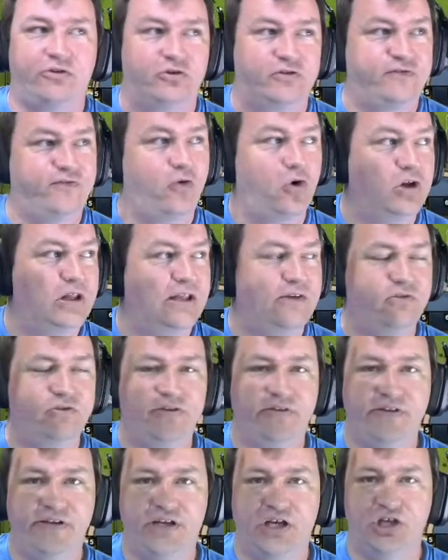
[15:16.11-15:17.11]
There's 4
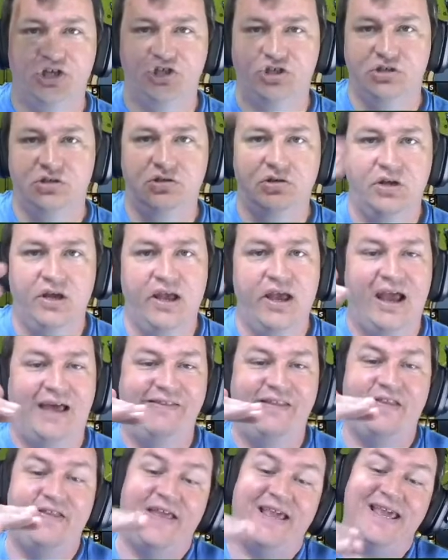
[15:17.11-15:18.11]
levels in the dungeon,
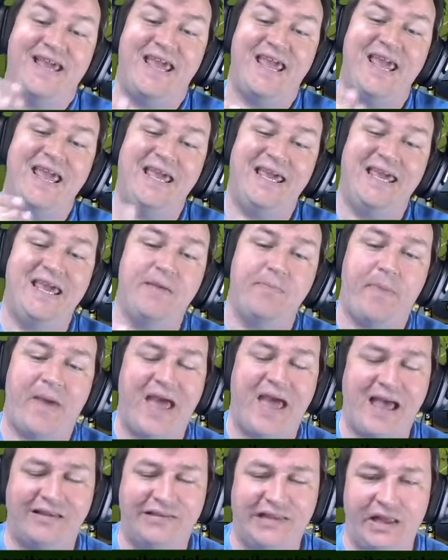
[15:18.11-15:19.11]
and then they can't get
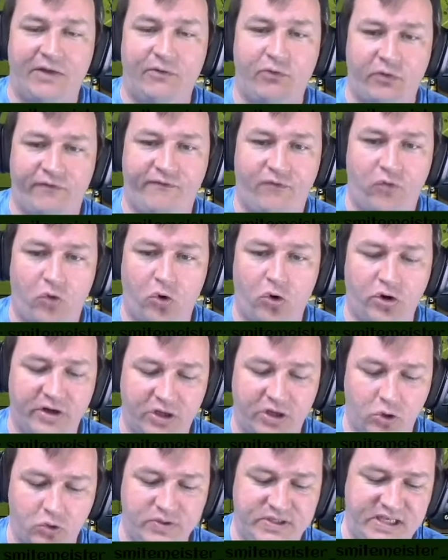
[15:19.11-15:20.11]
past level 4
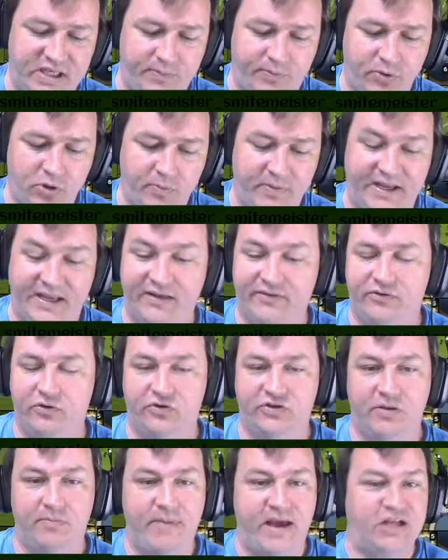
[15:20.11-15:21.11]
to go deeper because
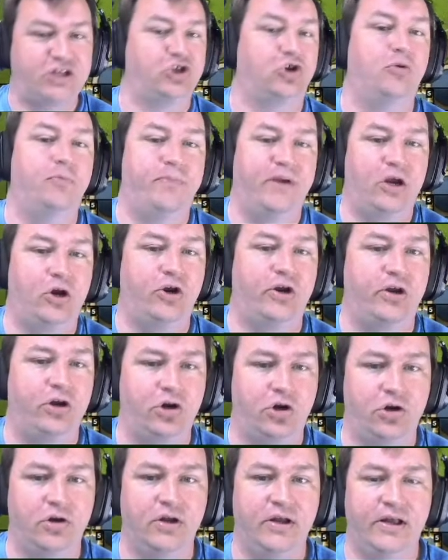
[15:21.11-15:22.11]
there's a magical
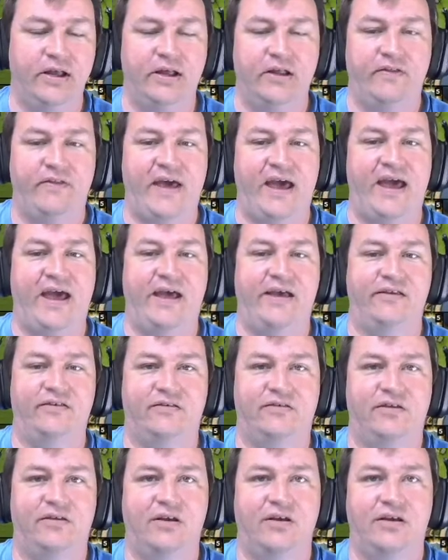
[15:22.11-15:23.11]
barrier that
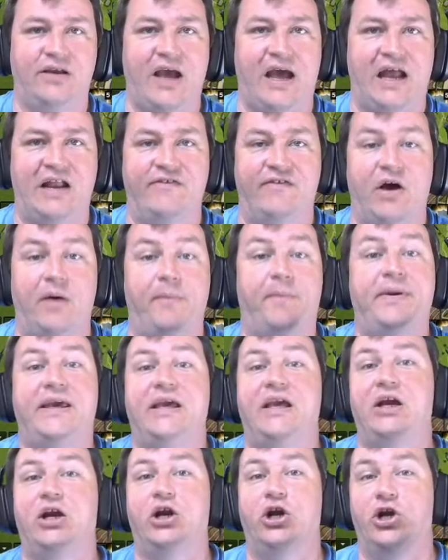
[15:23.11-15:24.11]
has kind of
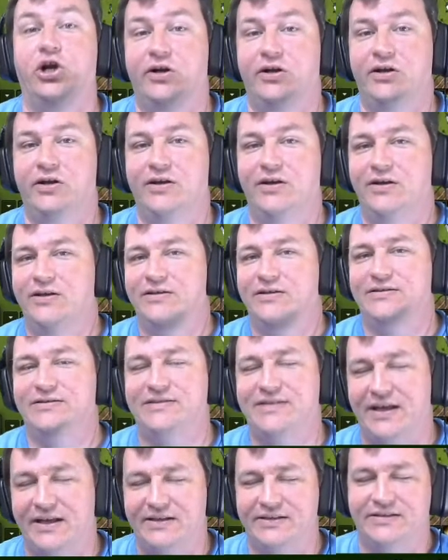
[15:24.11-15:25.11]
appeared
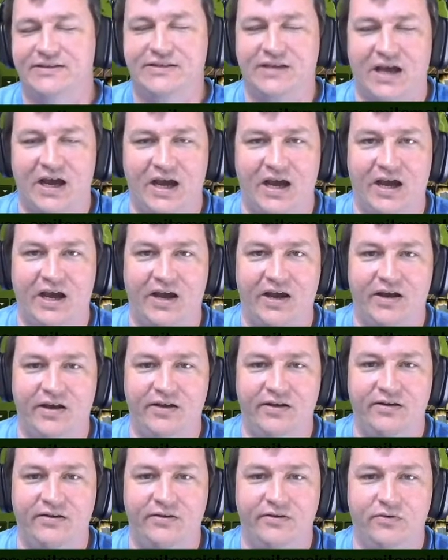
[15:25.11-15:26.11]
since
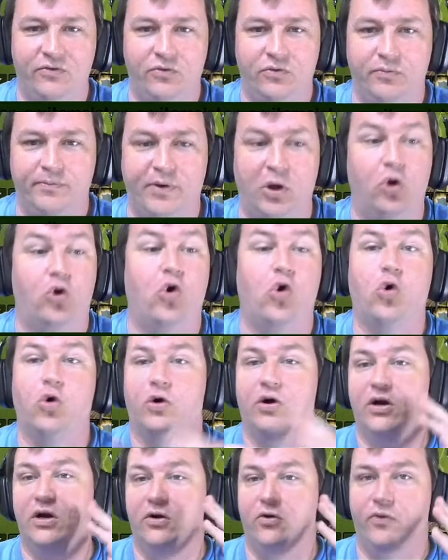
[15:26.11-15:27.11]

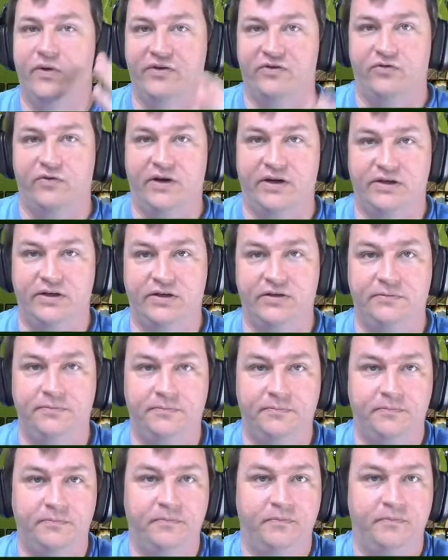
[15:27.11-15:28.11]
Belcora resurrected.